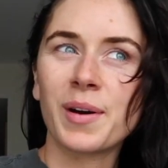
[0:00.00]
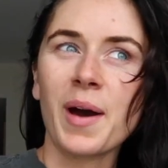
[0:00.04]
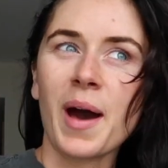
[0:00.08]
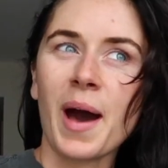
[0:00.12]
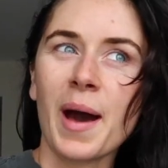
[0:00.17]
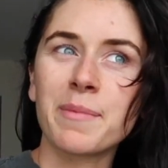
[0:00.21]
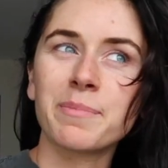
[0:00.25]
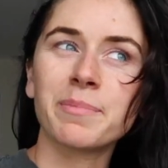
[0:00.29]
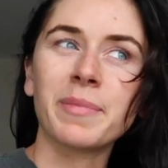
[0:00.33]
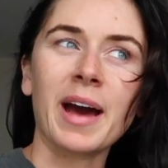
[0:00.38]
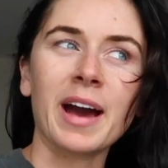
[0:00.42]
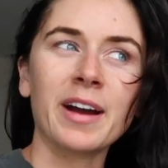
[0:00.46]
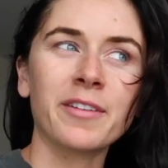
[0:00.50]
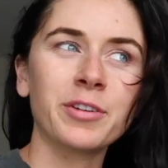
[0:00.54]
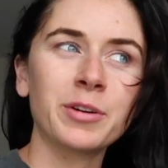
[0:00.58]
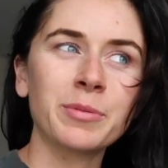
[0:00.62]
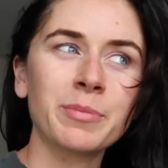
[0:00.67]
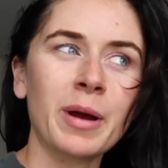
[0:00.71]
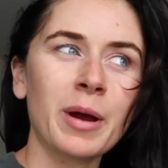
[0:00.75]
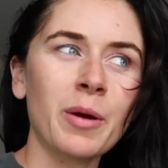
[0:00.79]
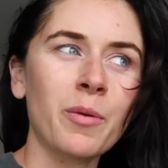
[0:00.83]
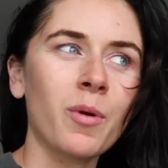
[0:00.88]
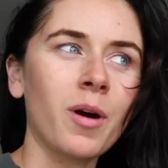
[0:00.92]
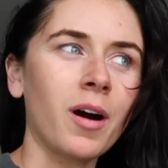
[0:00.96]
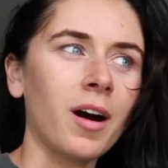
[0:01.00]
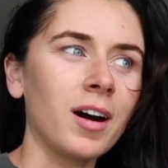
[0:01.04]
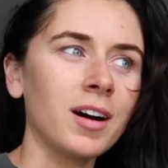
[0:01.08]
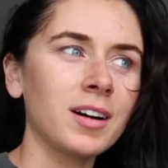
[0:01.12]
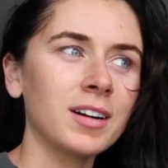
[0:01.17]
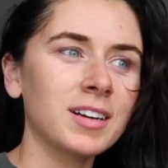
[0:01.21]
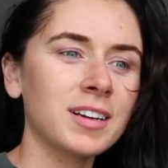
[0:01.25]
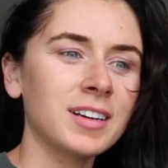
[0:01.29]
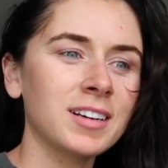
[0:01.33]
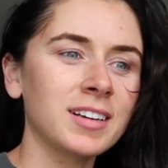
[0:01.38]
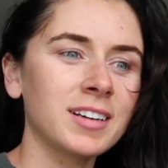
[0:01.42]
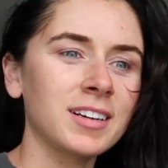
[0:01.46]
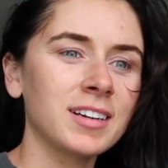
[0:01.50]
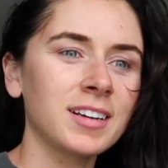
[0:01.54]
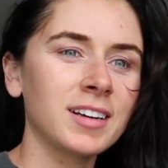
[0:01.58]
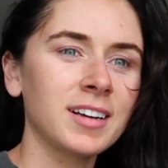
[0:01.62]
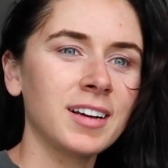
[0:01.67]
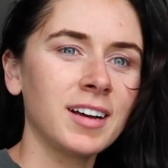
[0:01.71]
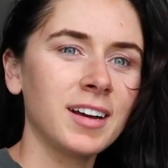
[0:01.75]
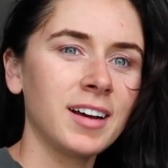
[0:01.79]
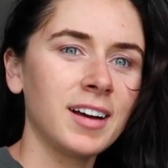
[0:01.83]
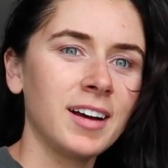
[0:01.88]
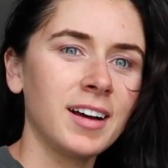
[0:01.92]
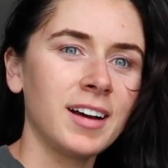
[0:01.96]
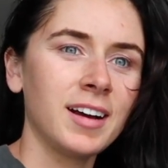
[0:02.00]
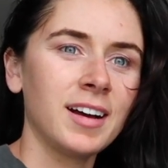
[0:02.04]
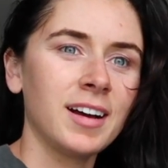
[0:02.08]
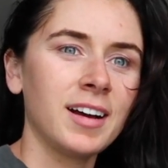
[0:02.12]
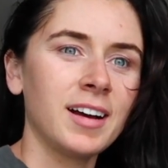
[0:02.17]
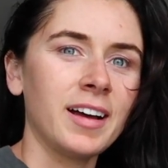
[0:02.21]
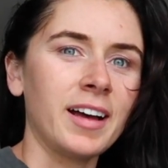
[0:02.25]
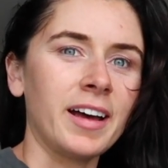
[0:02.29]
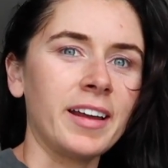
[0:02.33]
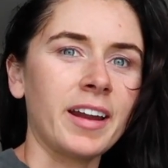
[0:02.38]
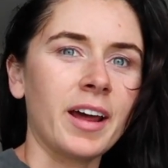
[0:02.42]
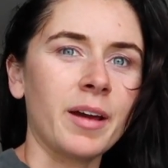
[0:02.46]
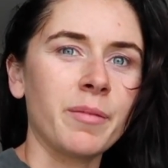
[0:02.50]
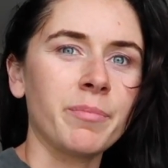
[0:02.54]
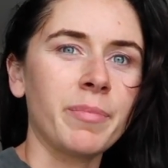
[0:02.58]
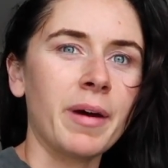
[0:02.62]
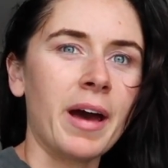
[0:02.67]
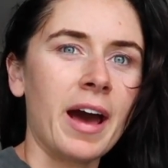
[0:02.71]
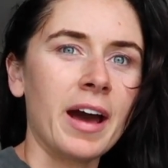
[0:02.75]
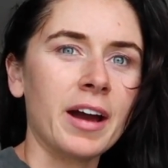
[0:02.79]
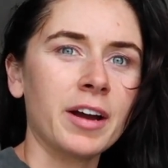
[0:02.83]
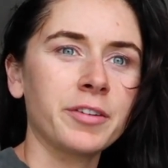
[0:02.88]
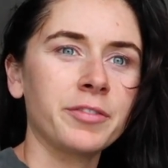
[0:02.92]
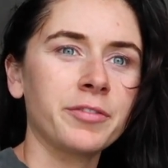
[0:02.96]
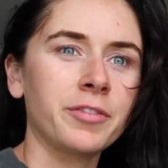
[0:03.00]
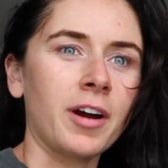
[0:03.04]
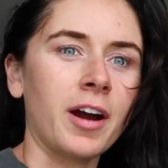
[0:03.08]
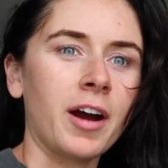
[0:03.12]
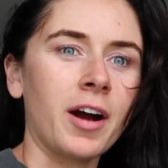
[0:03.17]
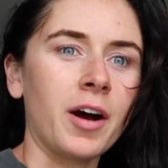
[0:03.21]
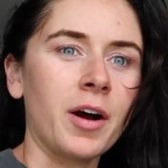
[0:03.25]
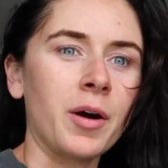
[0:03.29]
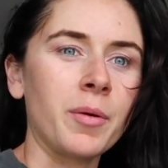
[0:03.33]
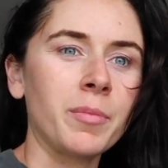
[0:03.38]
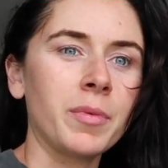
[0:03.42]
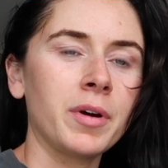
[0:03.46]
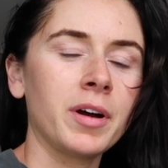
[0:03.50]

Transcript: I'm back from my walk and I'm back from